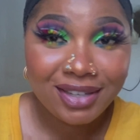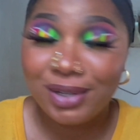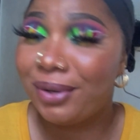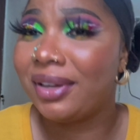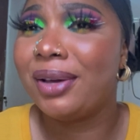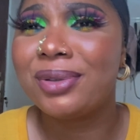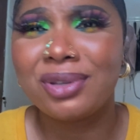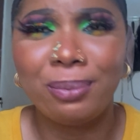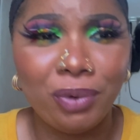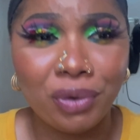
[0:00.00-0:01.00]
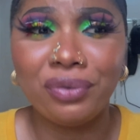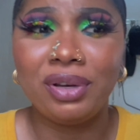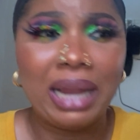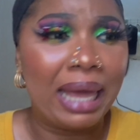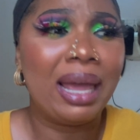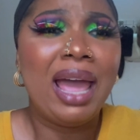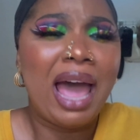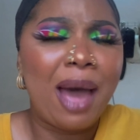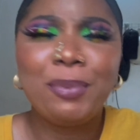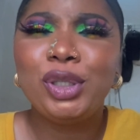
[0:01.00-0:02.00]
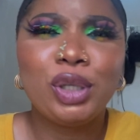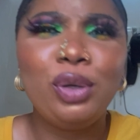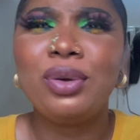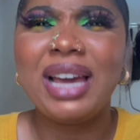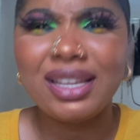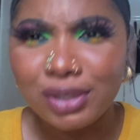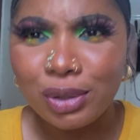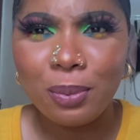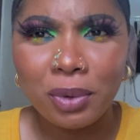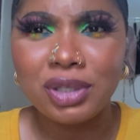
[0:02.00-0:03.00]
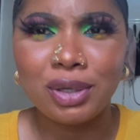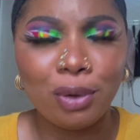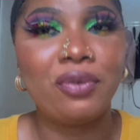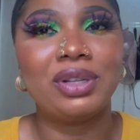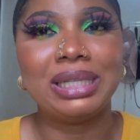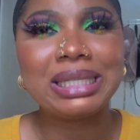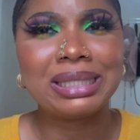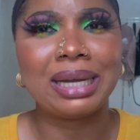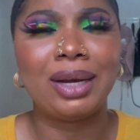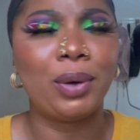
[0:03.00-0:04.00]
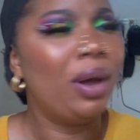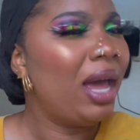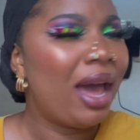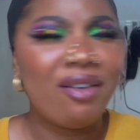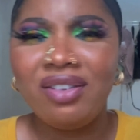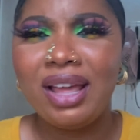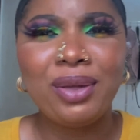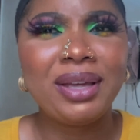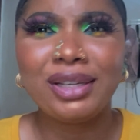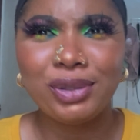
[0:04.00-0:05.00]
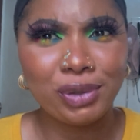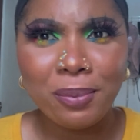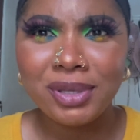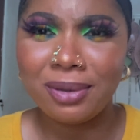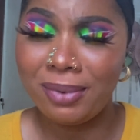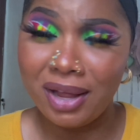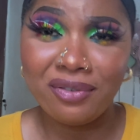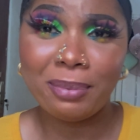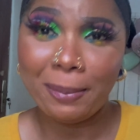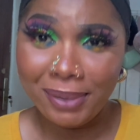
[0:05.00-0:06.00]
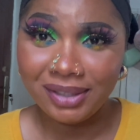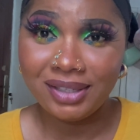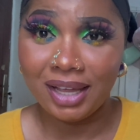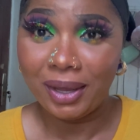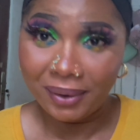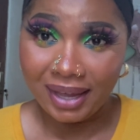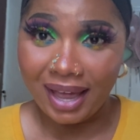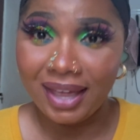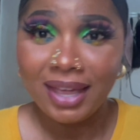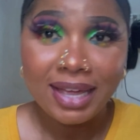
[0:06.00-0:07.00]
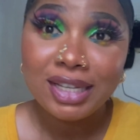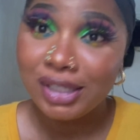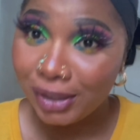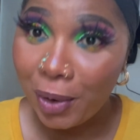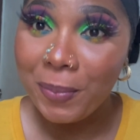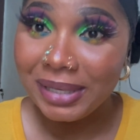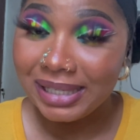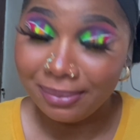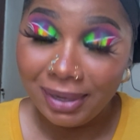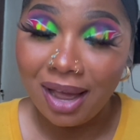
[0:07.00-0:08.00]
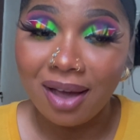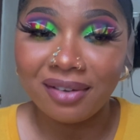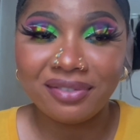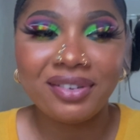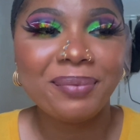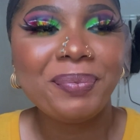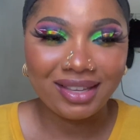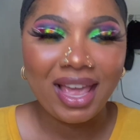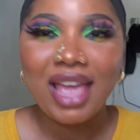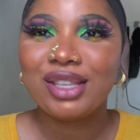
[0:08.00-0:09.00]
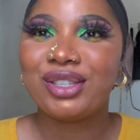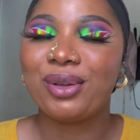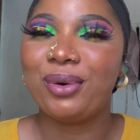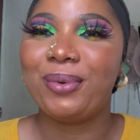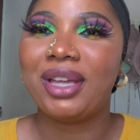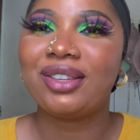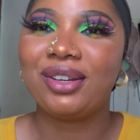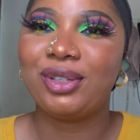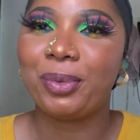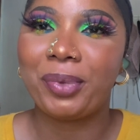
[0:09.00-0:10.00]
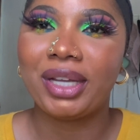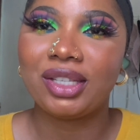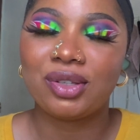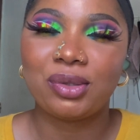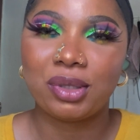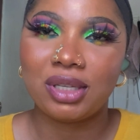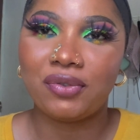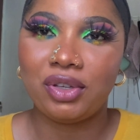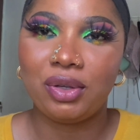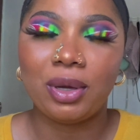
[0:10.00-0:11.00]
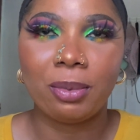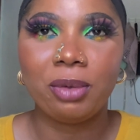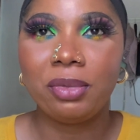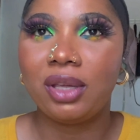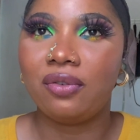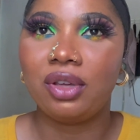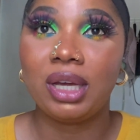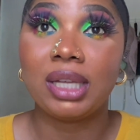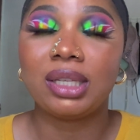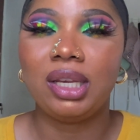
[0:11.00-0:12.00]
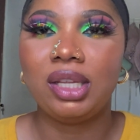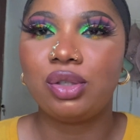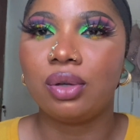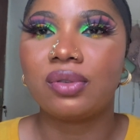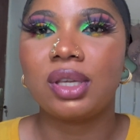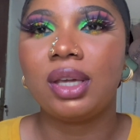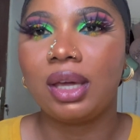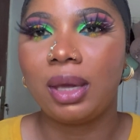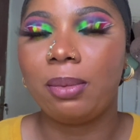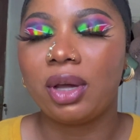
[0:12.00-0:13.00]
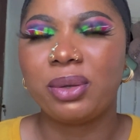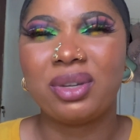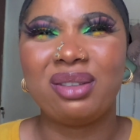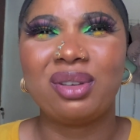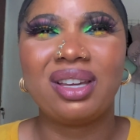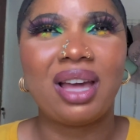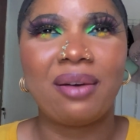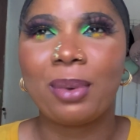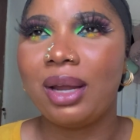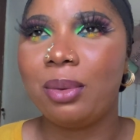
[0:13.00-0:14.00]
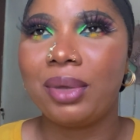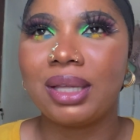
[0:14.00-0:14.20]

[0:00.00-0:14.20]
show your girl some love like i've been showing you guys so much love on this channel i feel like you guys should show me some love on my birthday okay show me some love so we're just gonna jump right into today's video i'm gonna be giving you guys a list of skincare chemicals because i'm kind of